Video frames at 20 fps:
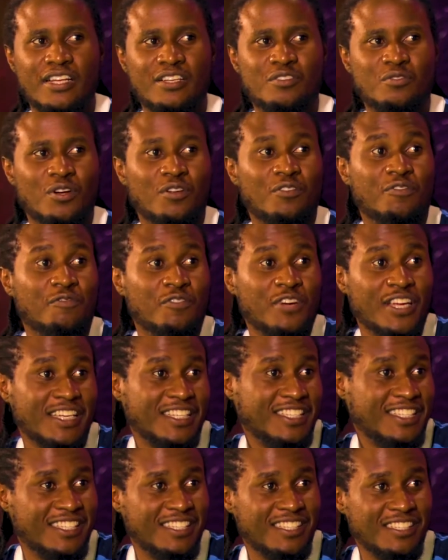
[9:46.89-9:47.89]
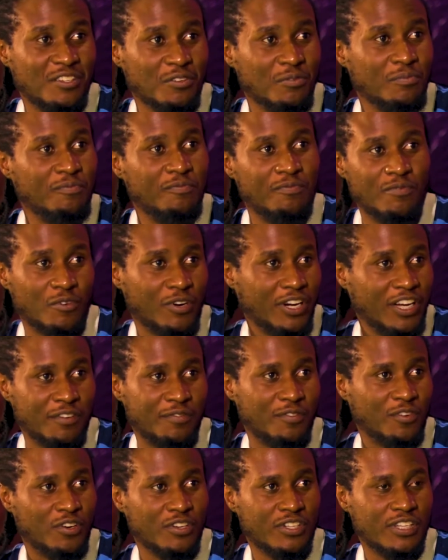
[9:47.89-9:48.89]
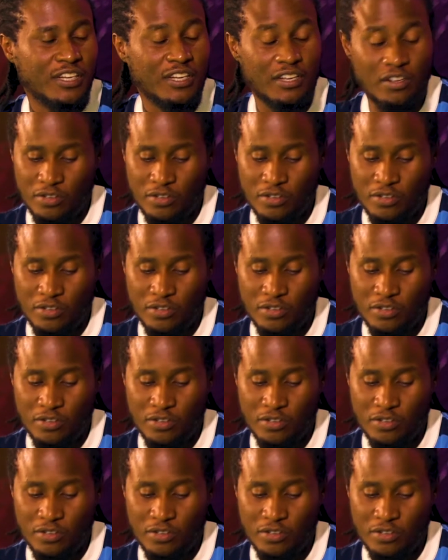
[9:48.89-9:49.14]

12 weeks, you're already forgotten.